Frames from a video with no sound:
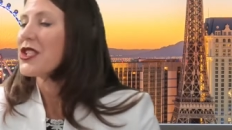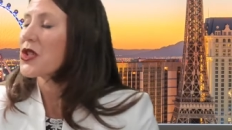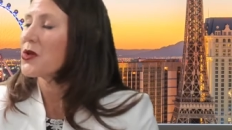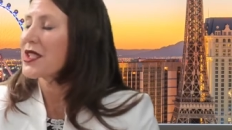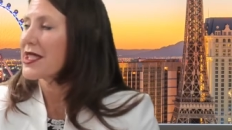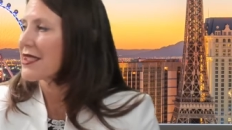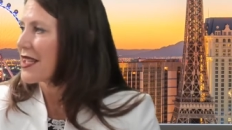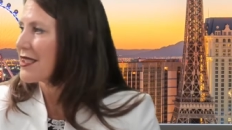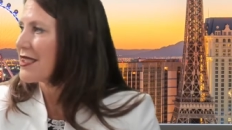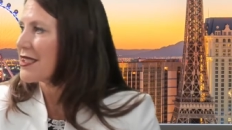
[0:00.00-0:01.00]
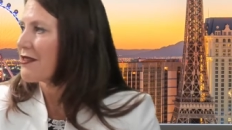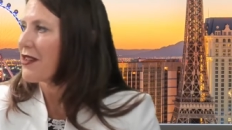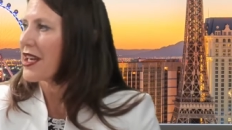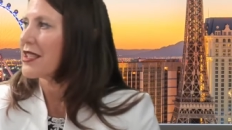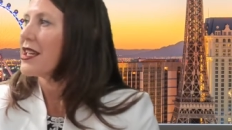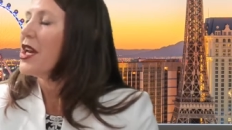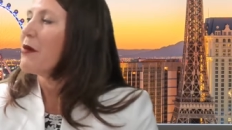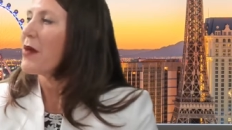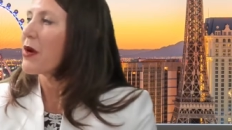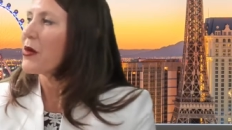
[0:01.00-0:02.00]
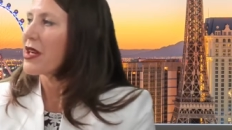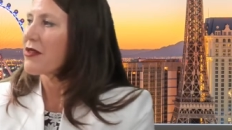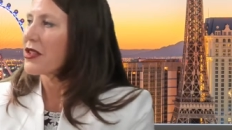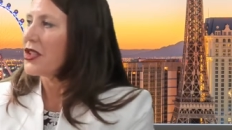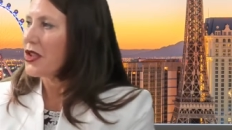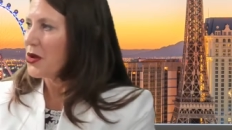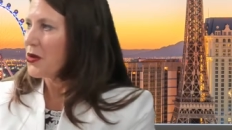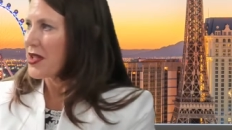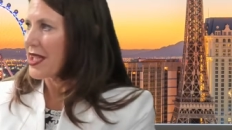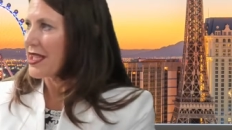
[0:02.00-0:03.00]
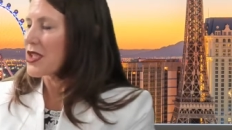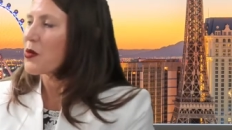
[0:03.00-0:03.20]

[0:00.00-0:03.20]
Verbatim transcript: So success is defined by whatever you think it is,